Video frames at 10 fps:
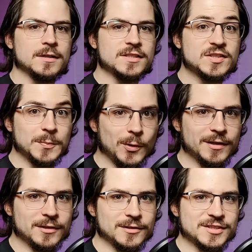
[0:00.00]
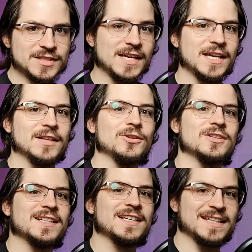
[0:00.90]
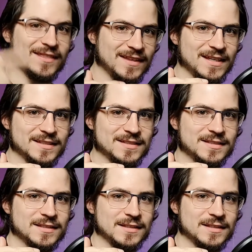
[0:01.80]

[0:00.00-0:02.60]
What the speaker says: Spoilers, it looks like this,